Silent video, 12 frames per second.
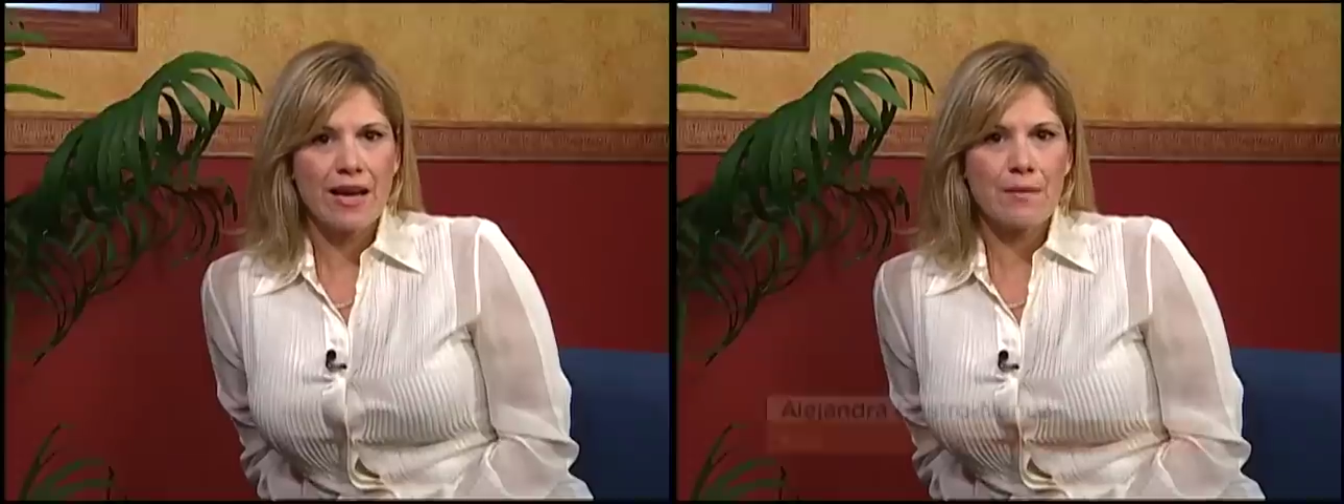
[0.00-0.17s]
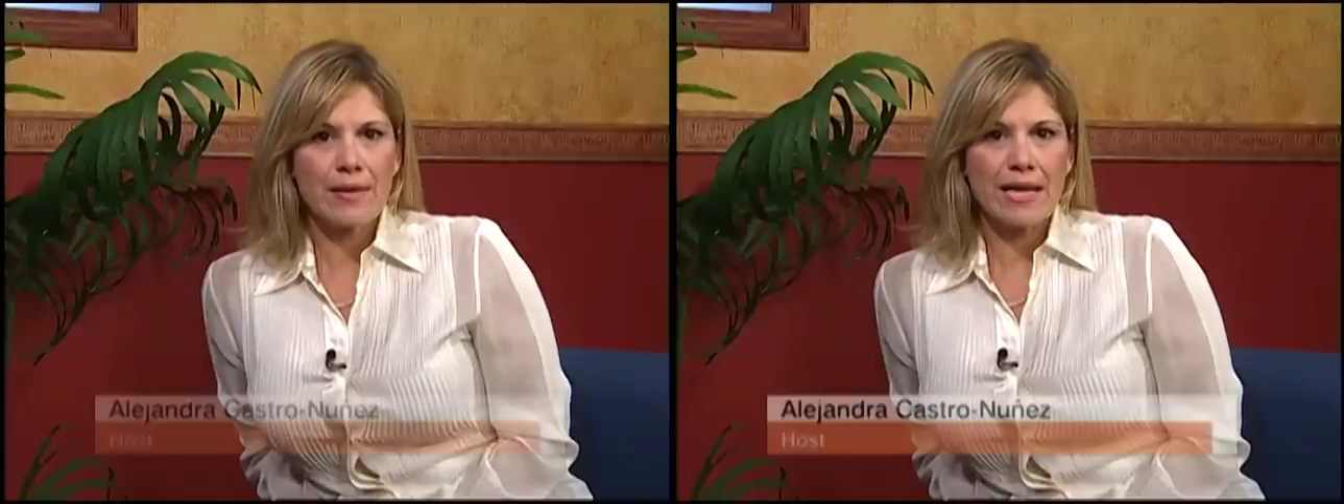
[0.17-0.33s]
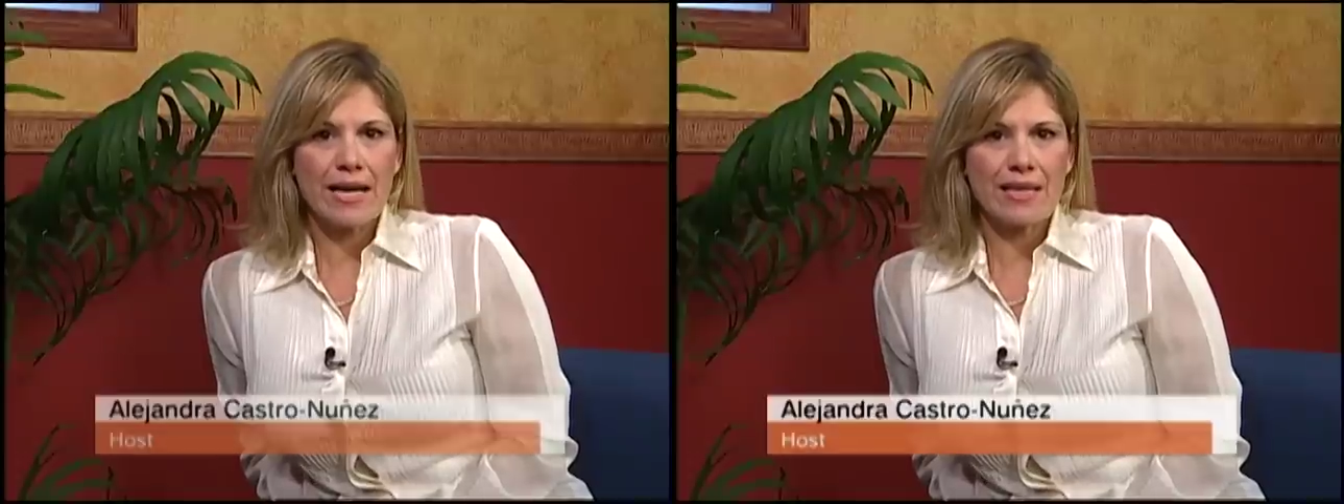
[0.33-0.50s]

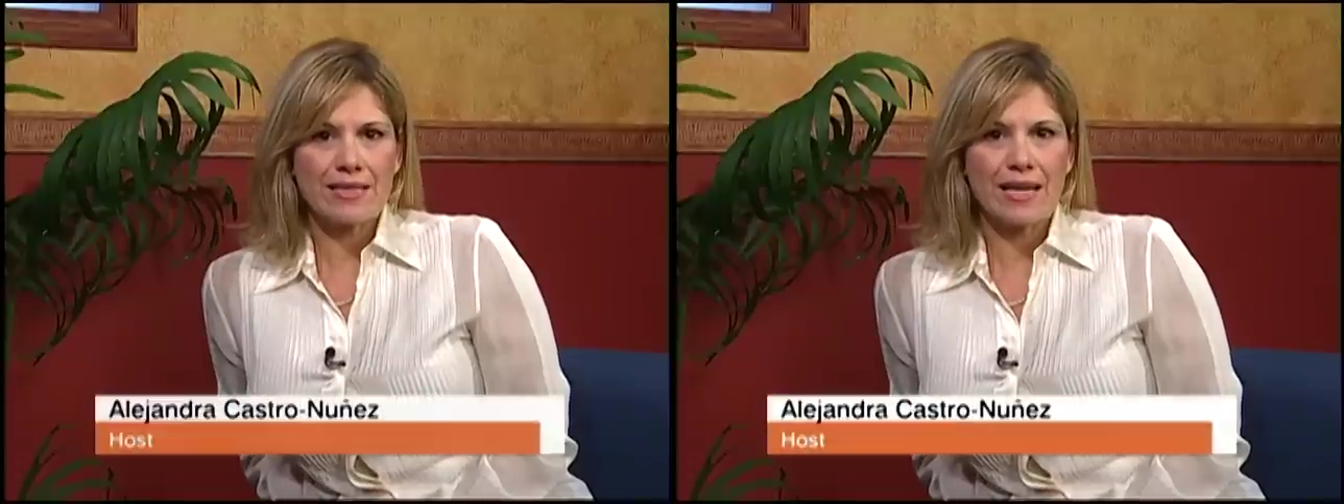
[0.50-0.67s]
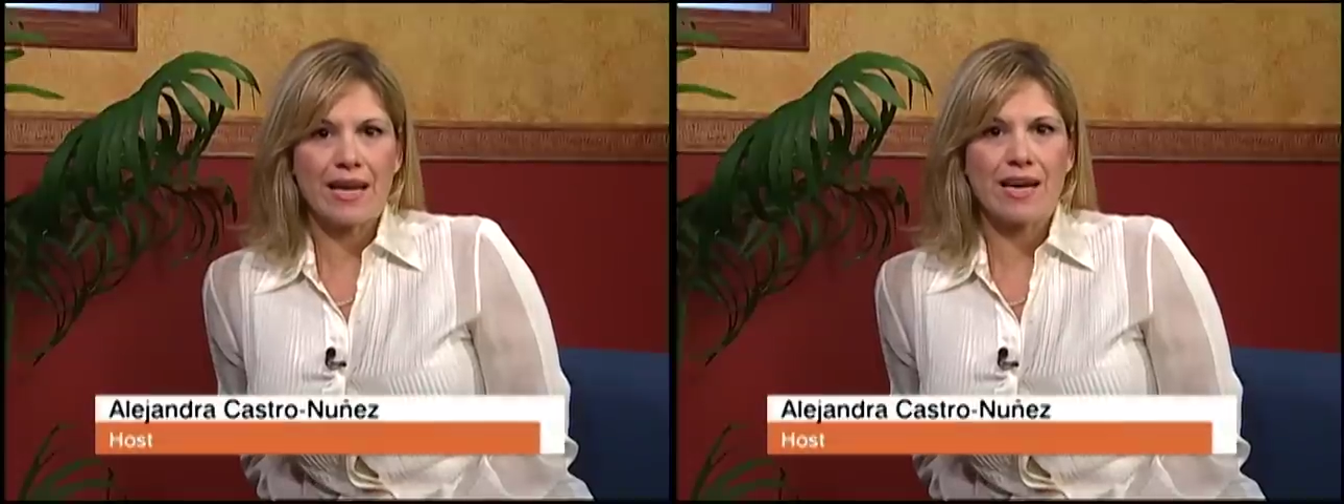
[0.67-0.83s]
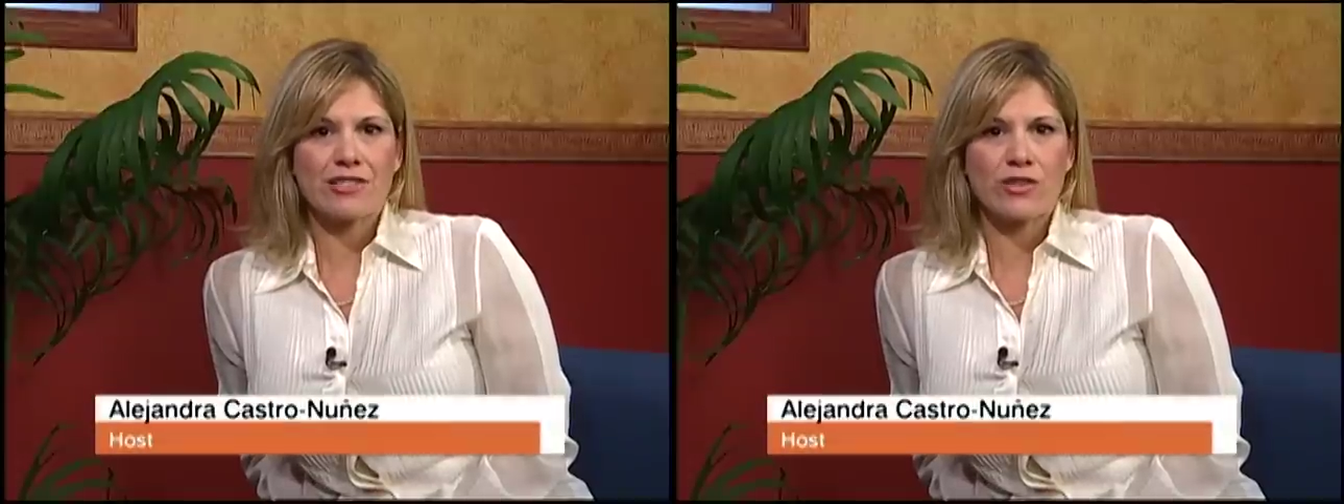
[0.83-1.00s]
I'm
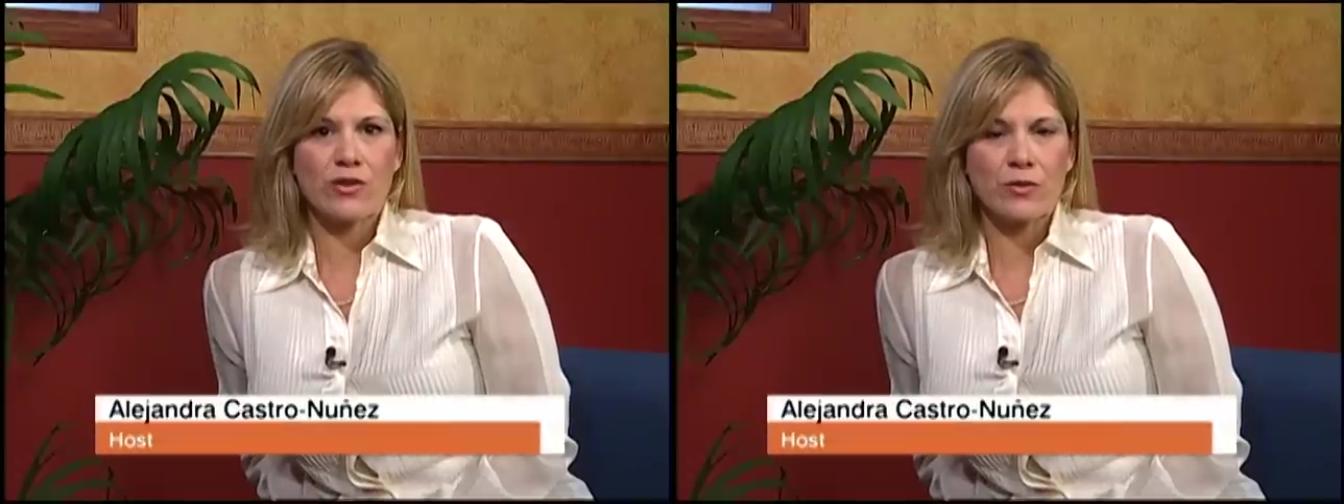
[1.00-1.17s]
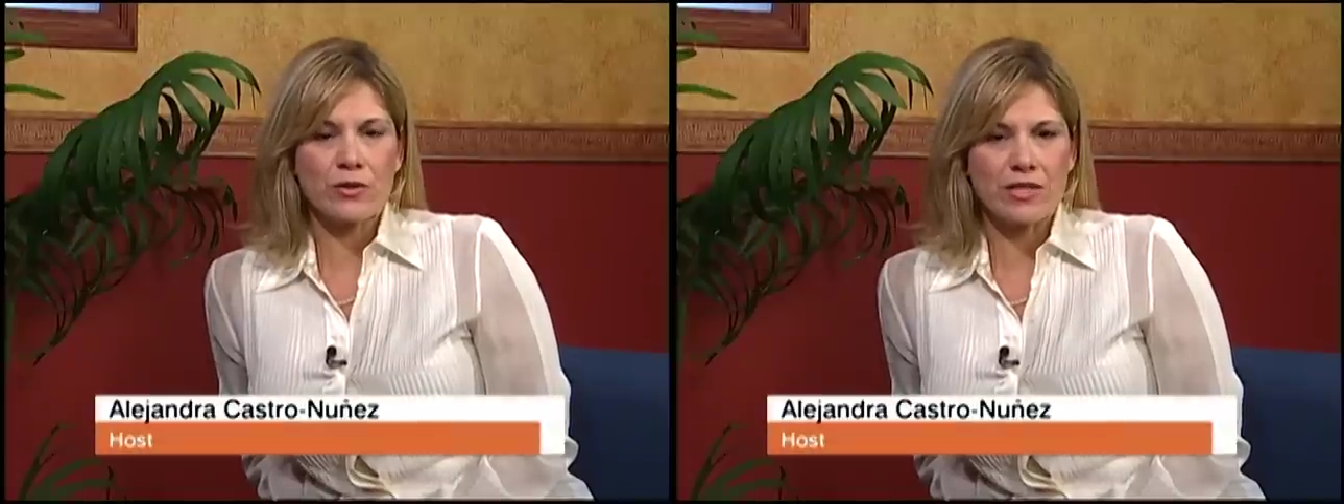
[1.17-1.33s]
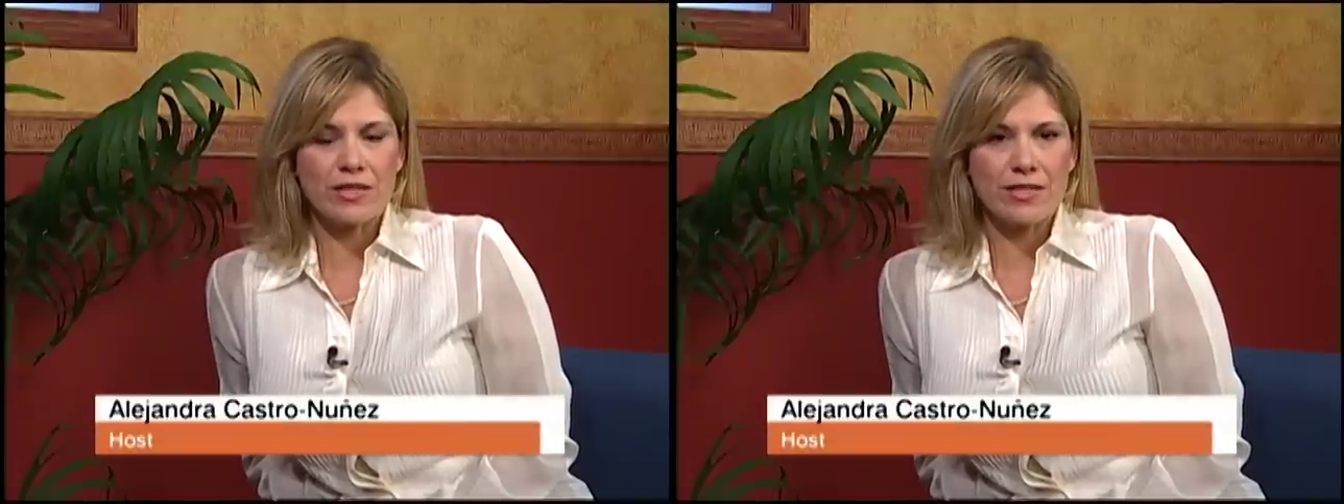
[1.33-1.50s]
Alejandra Castro
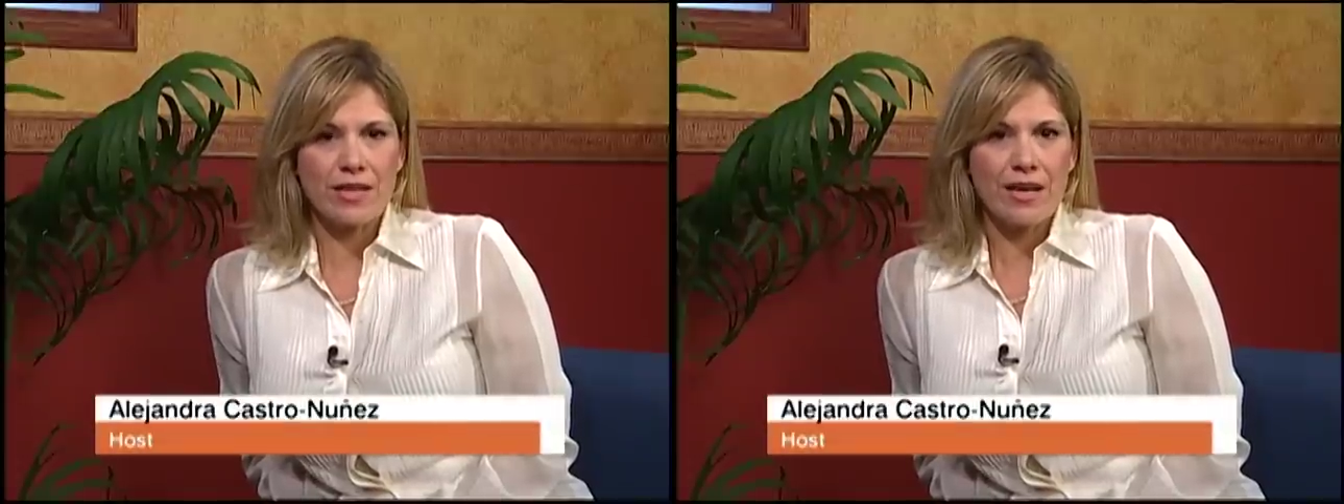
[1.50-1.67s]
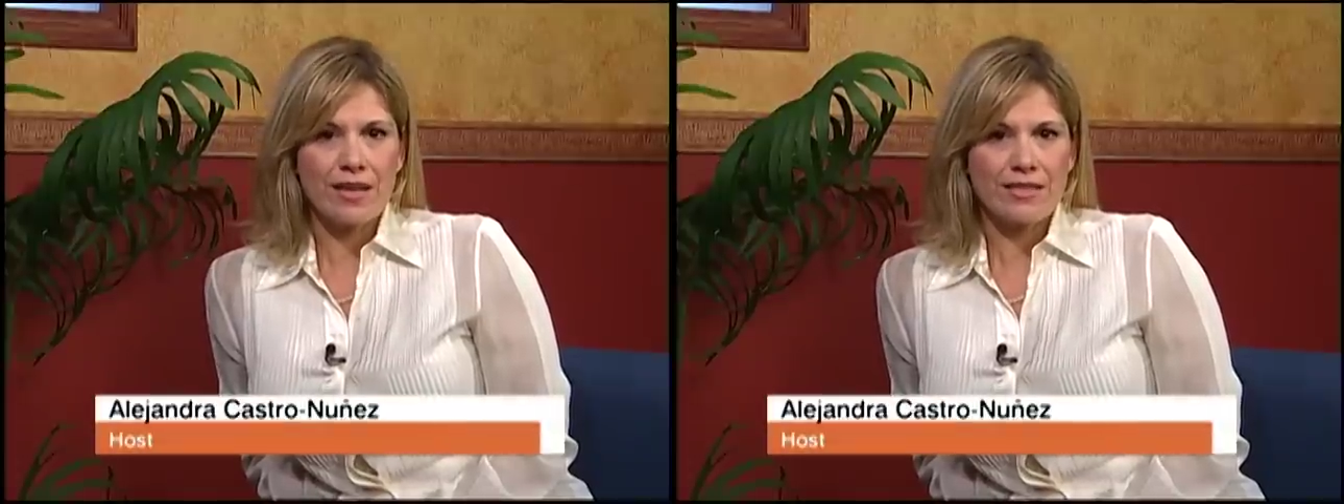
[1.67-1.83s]
Nunez.